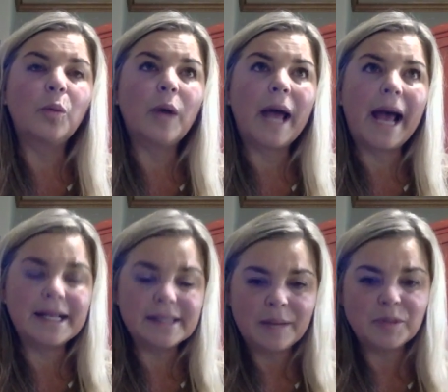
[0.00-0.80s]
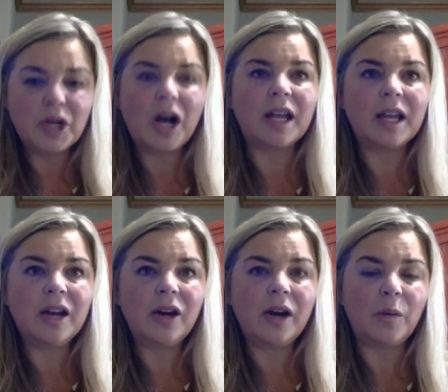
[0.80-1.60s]
as I'm talking
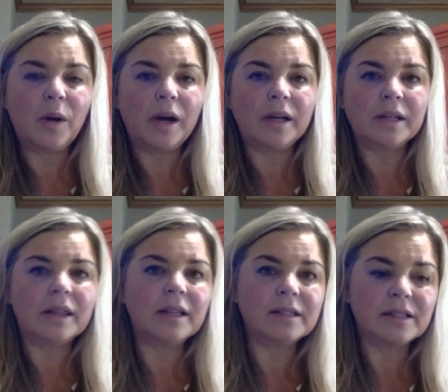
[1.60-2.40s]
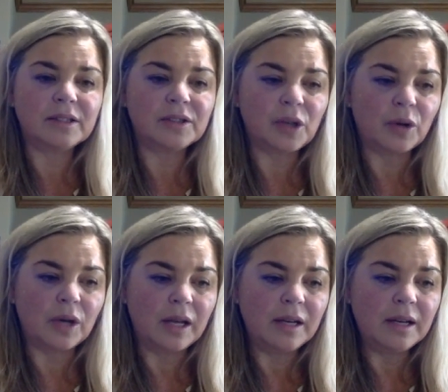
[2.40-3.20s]
here, I want this to soak
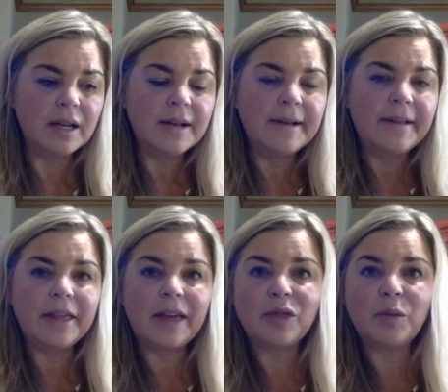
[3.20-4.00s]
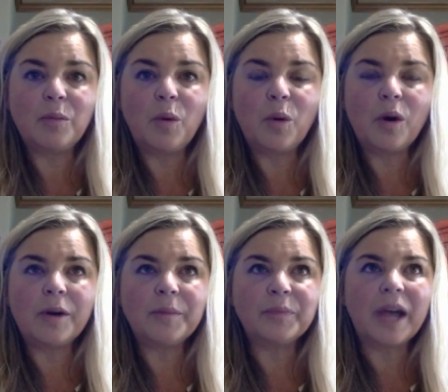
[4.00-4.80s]
in, that the
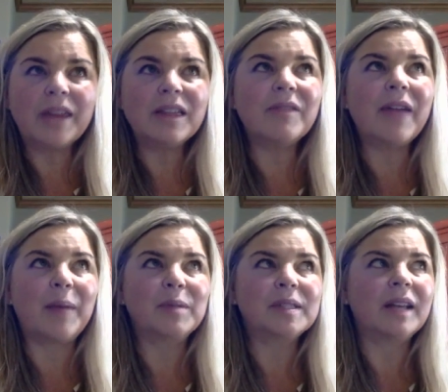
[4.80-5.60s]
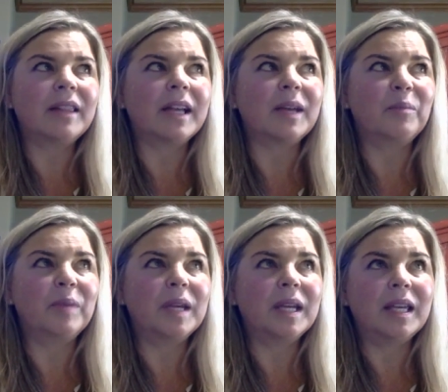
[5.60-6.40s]
more, I think of Amazon like a
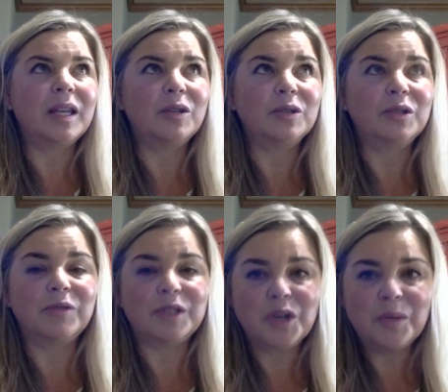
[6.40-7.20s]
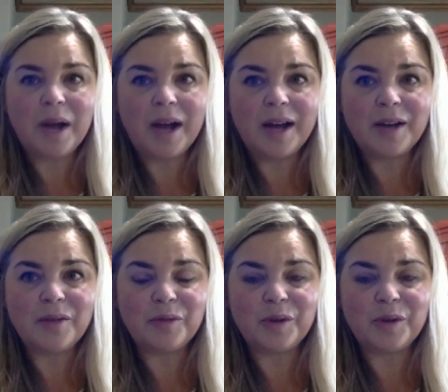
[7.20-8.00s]
big, huge fishing pond
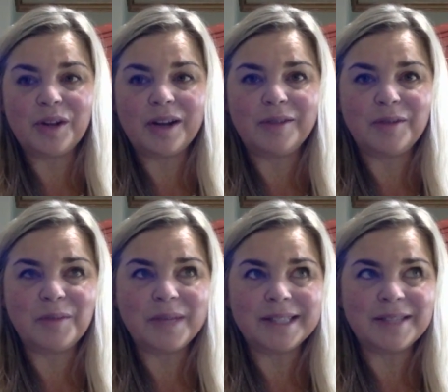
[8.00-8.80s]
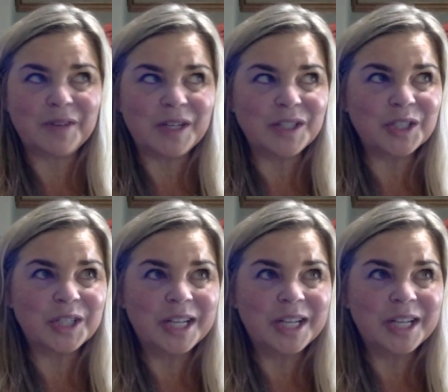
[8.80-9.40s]
full of amazing fish.